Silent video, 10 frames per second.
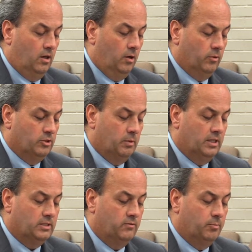are
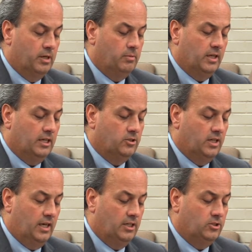responsive to public
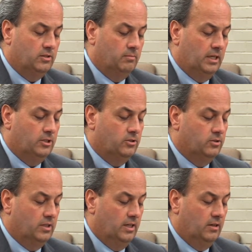education
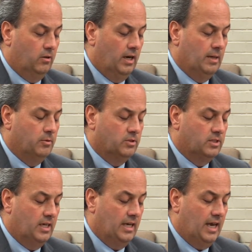measures and are able to
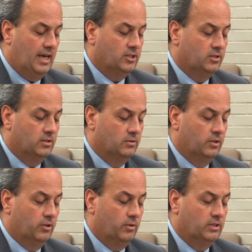take action to
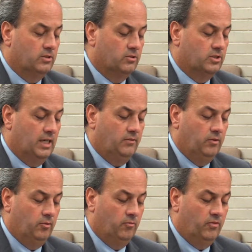increase their
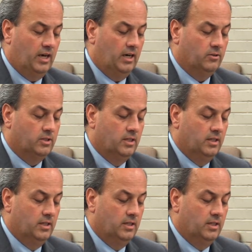safety from fires,